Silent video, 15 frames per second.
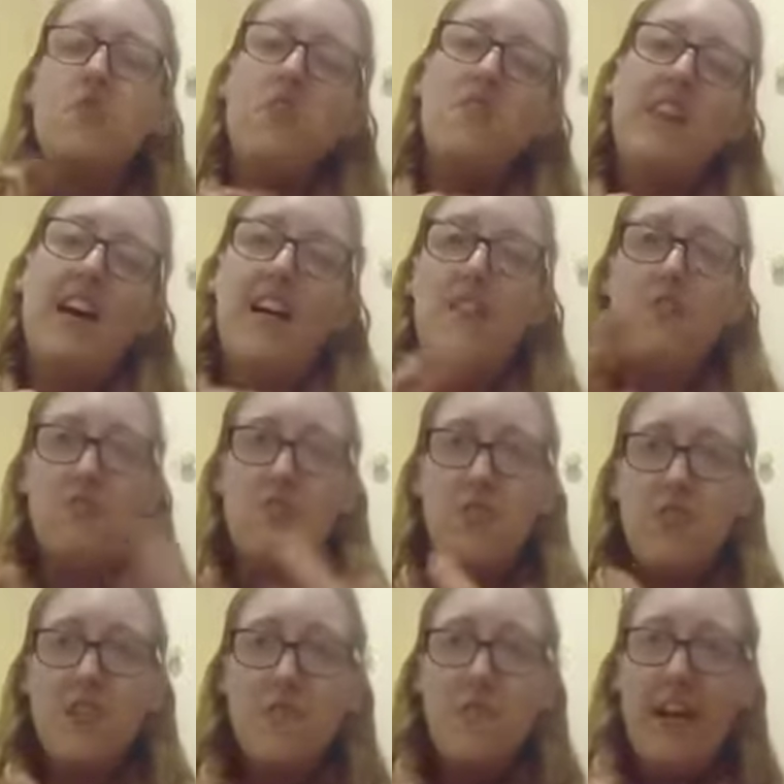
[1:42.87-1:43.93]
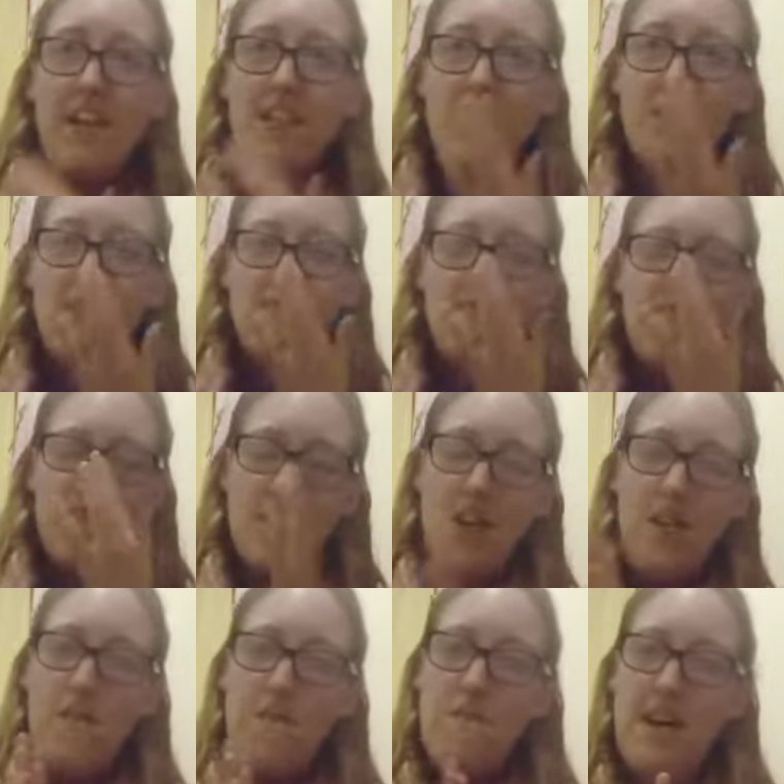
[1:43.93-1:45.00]
now talk about
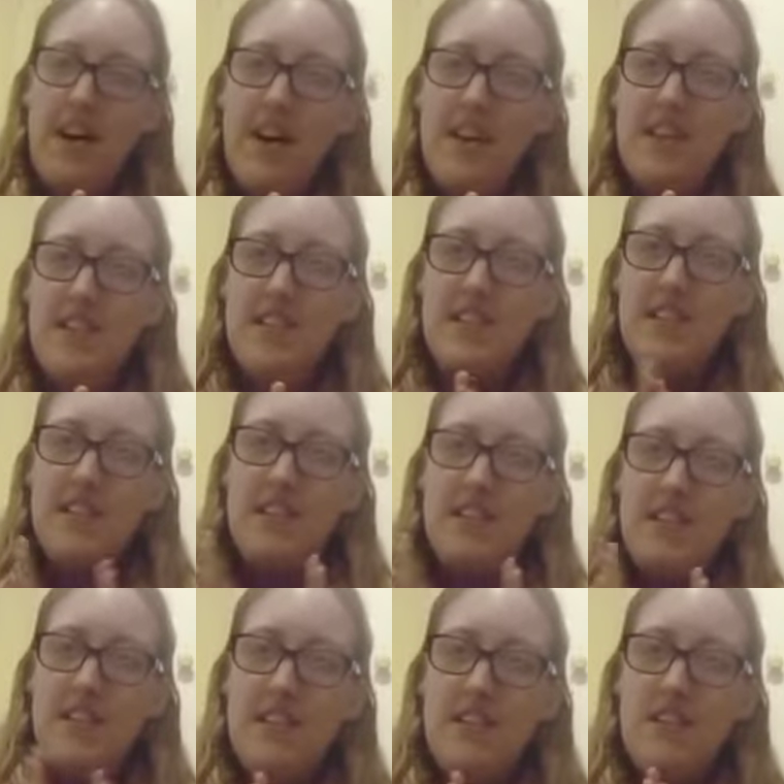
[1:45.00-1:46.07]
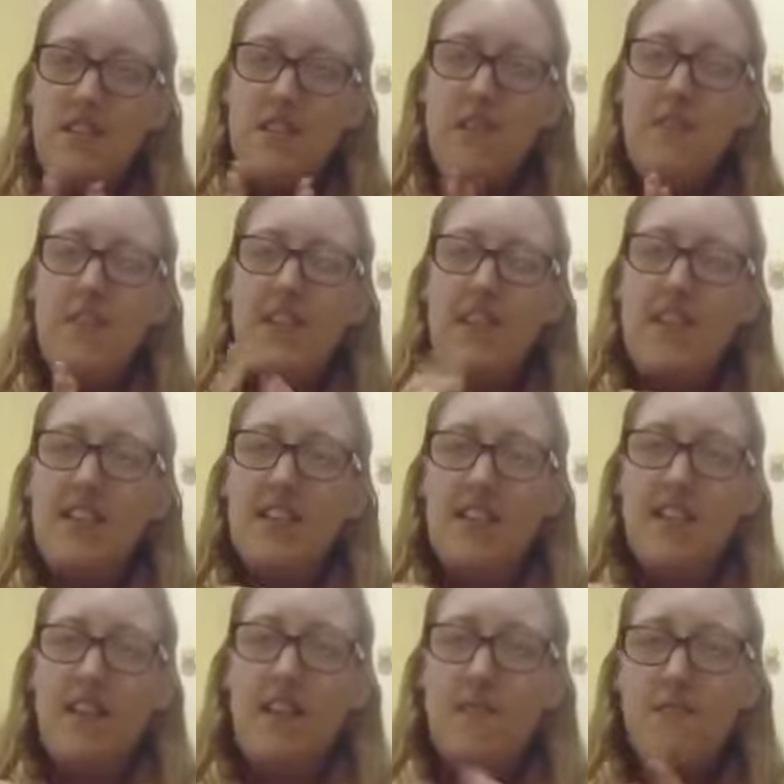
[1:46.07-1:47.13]
my coming
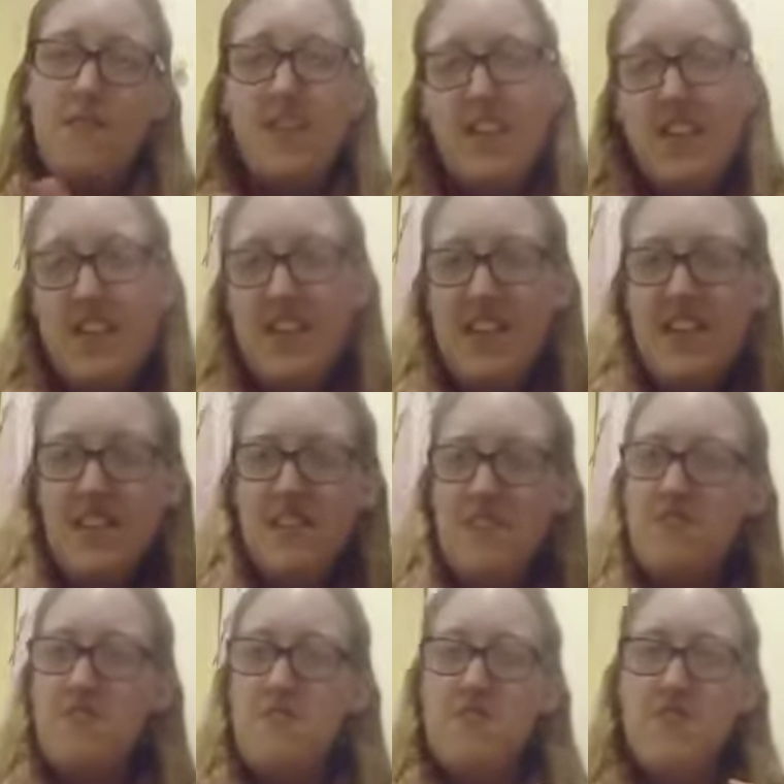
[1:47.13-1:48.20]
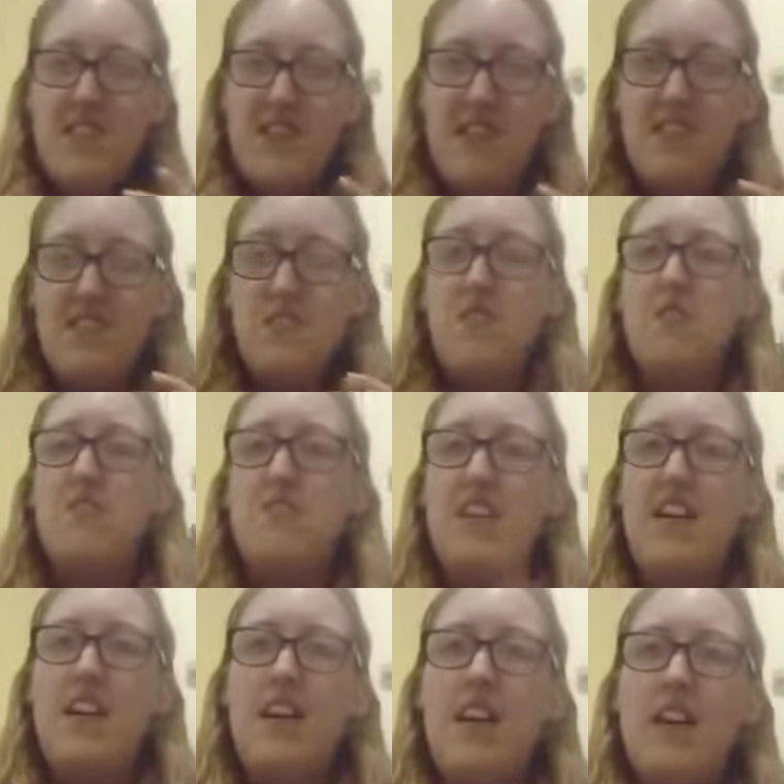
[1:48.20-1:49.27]
up in New Year. New
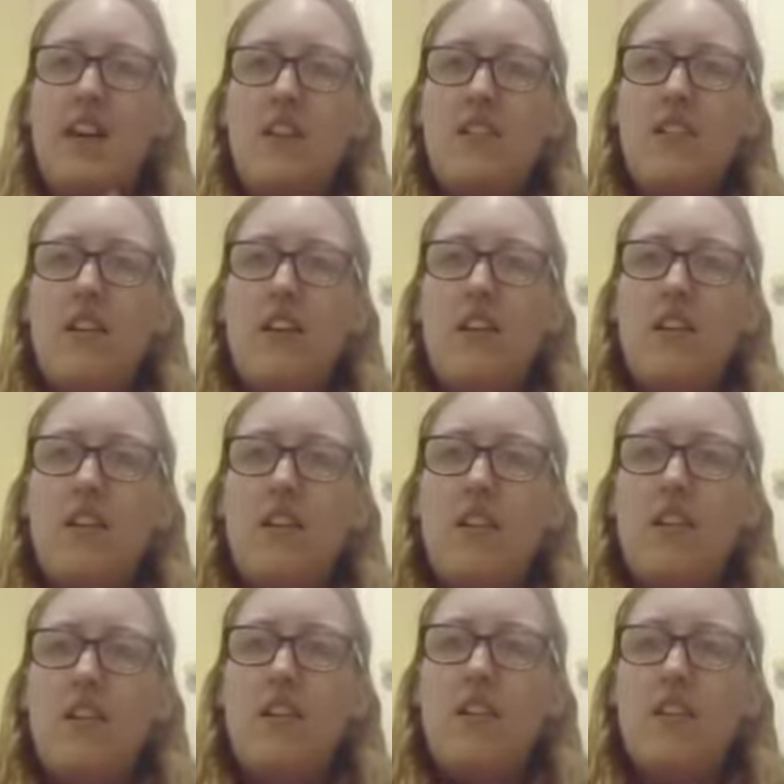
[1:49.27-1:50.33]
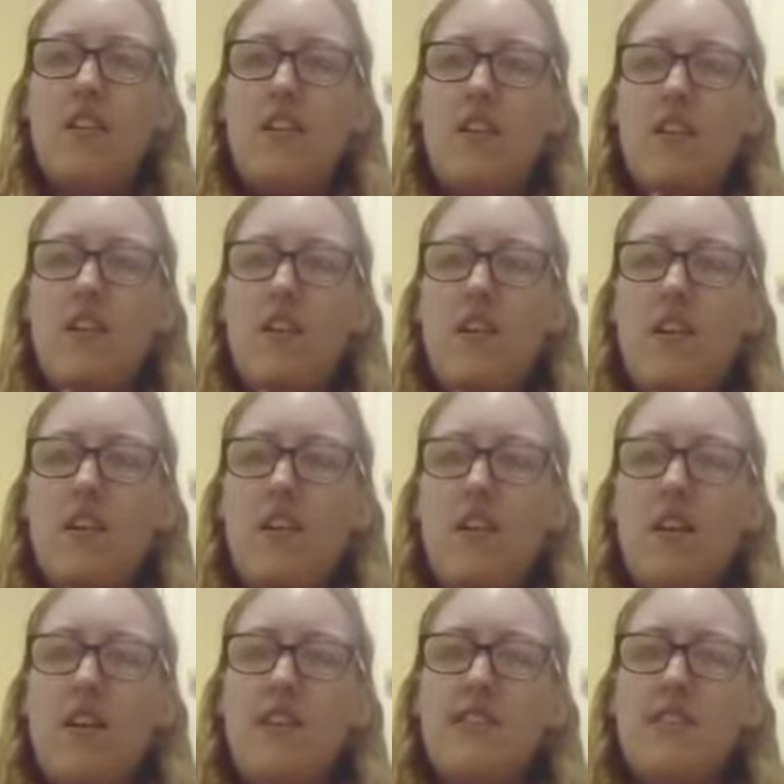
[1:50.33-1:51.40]
Year. Now,
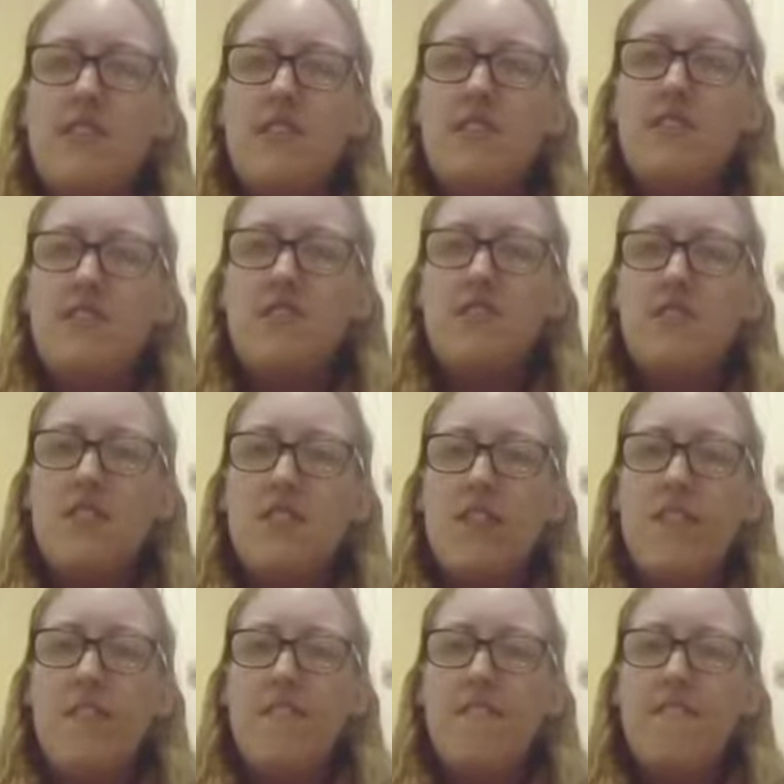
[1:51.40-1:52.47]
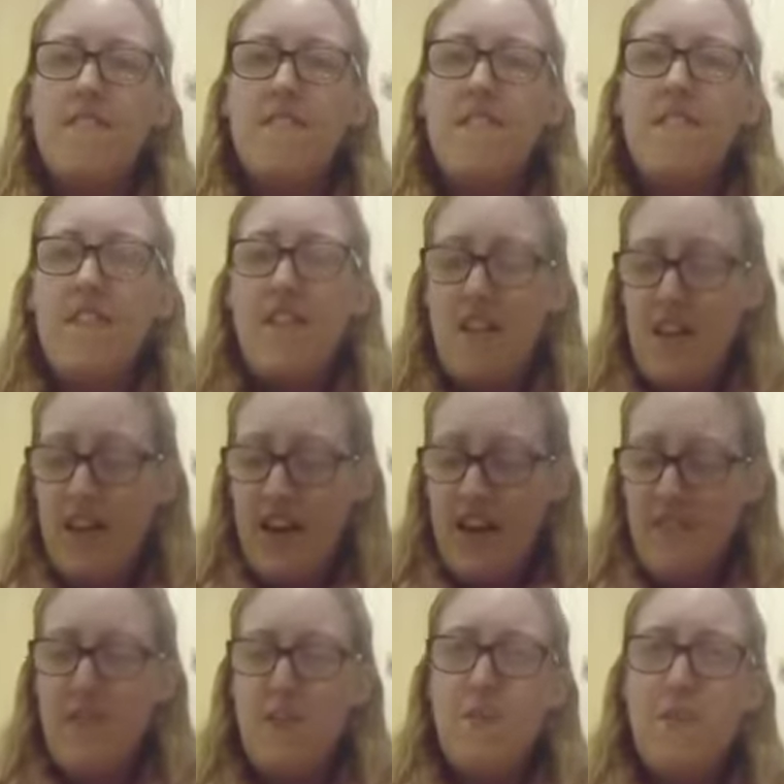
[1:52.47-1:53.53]
I just
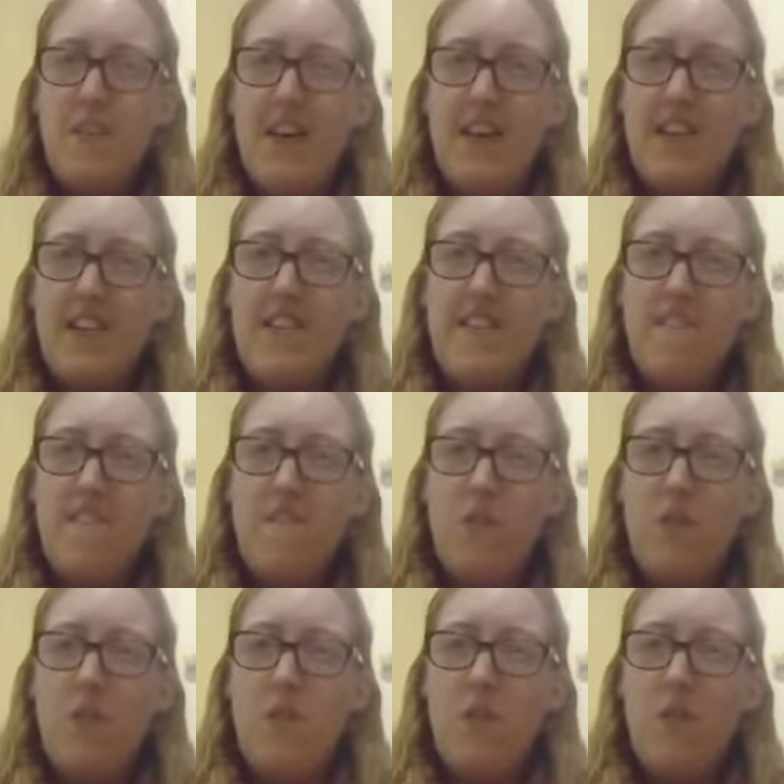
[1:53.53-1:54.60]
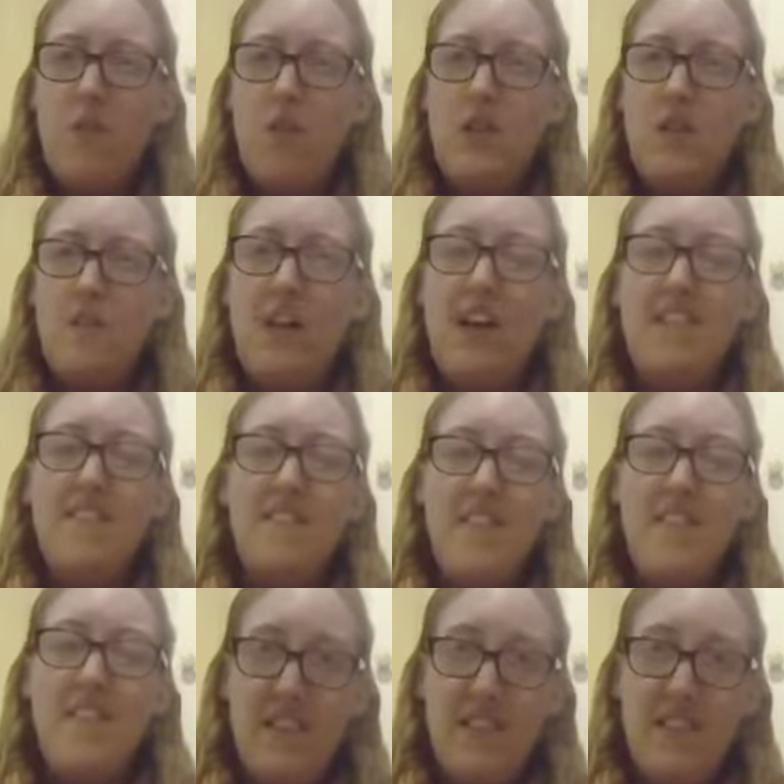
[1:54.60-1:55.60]
have a break for my video,